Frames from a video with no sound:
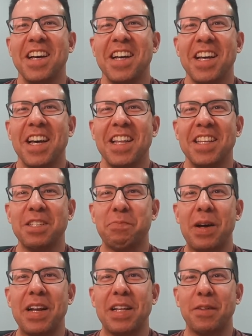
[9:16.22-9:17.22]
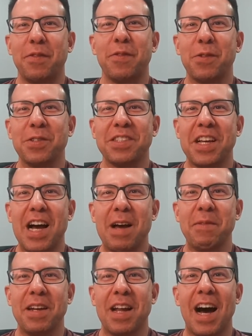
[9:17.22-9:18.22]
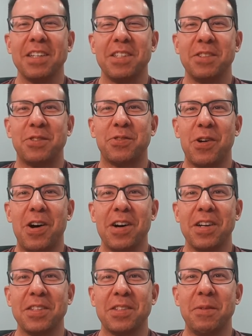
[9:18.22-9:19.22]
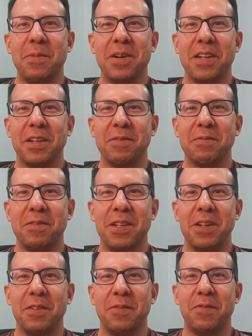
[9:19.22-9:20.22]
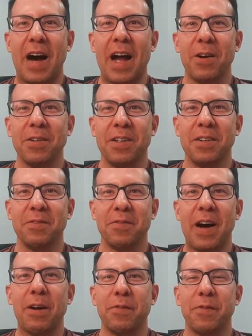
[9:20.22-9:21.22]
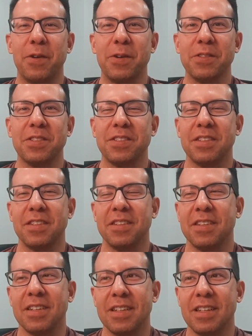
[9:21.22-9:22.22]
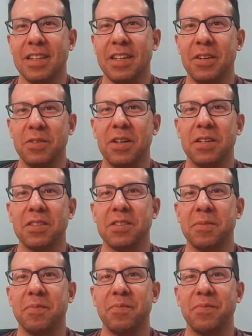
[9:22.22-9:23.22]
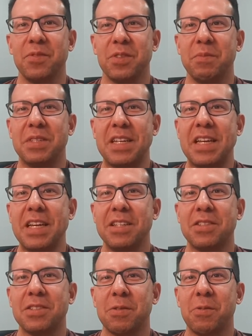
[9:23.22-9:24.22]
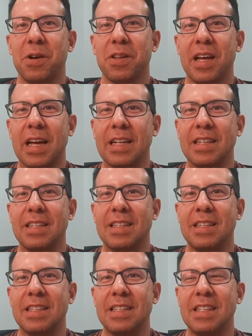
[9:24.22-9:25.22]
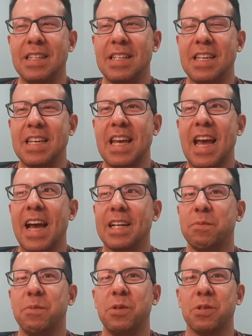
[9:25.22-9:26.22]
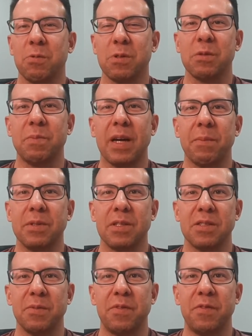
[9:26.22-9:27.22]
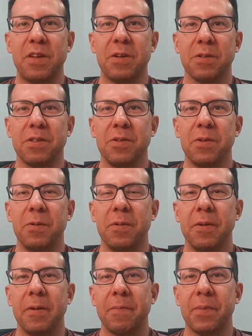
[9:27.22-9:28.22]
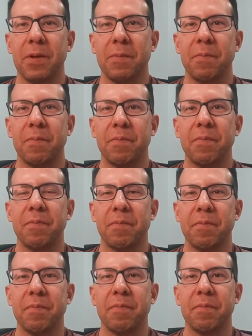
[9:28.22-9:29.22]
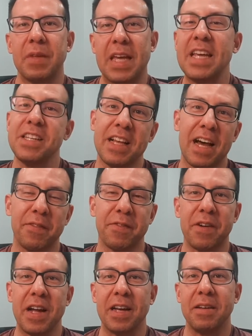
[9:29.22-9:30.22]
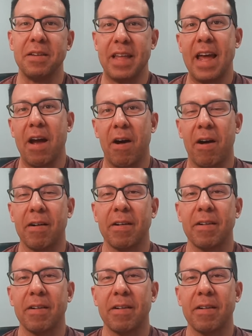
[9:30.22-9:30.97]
this is probably not the first time that Oz has drawn on someone and you know fired and fired first and you know done some some deeds to where like yeah, yeah it's mutual respect, but there's some fear too. Yeah, he's not afraid; they are.